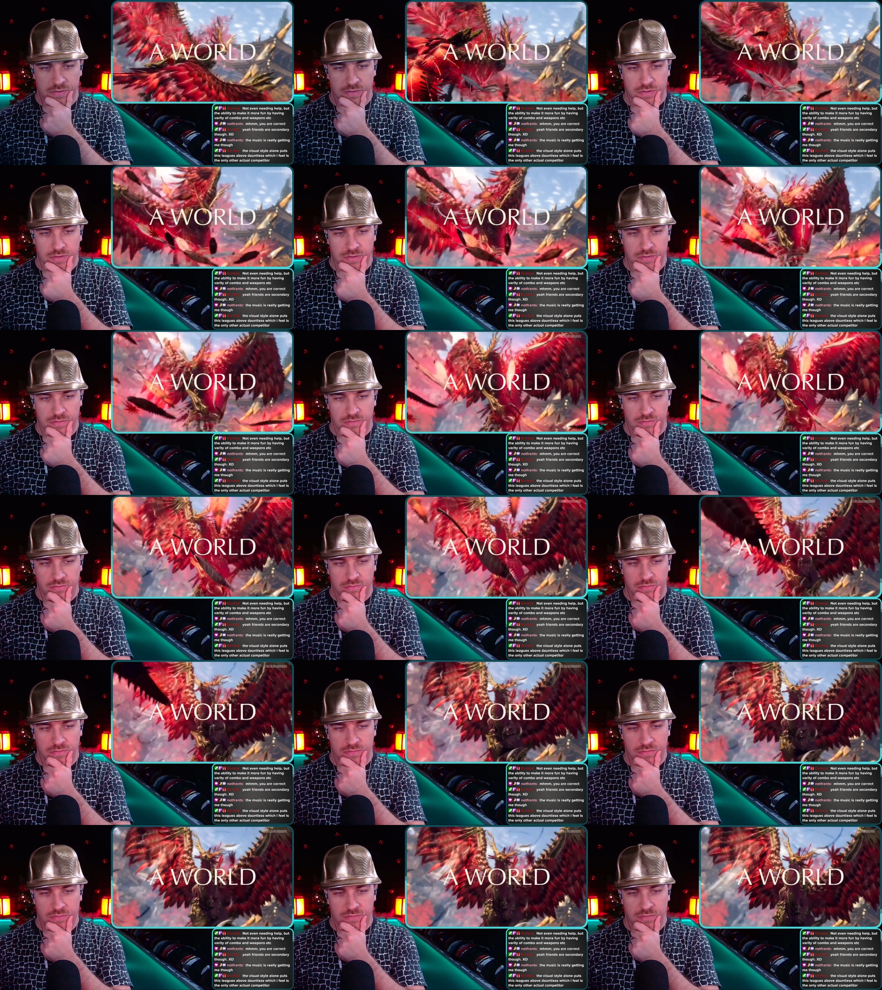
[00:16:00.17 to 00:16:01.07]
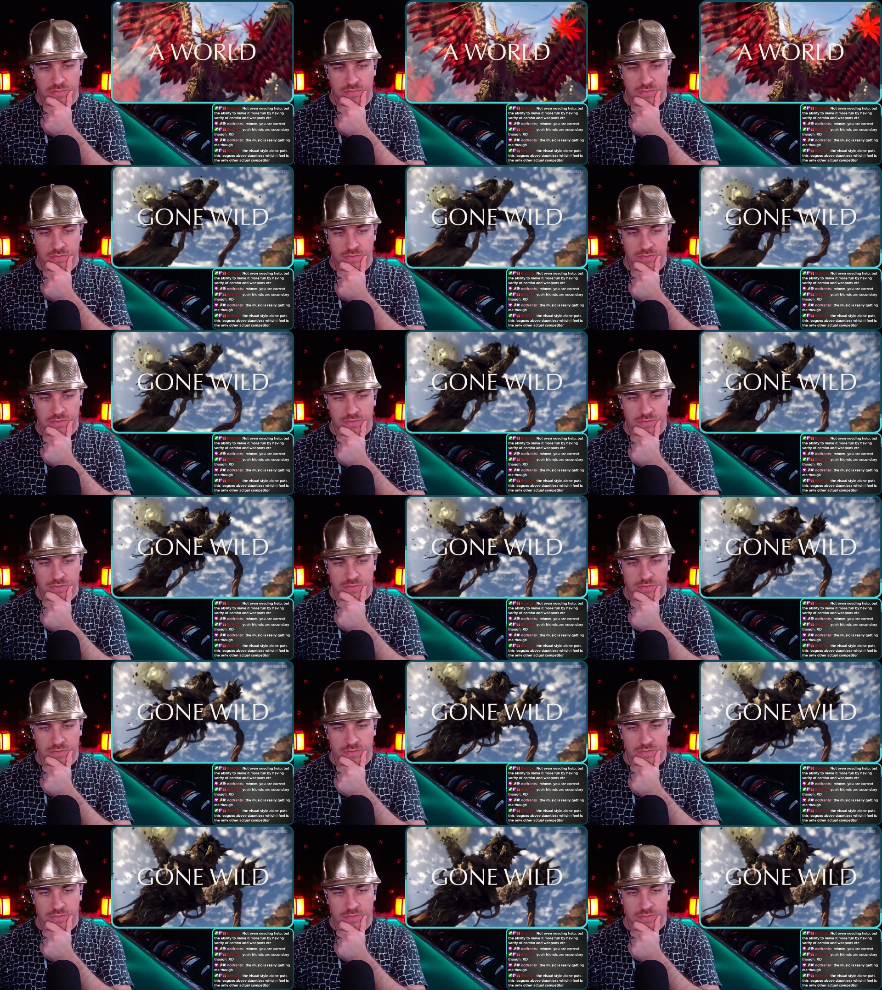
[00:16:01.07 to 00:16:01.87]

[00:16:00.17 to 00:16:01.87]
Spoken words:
Nobody speaks.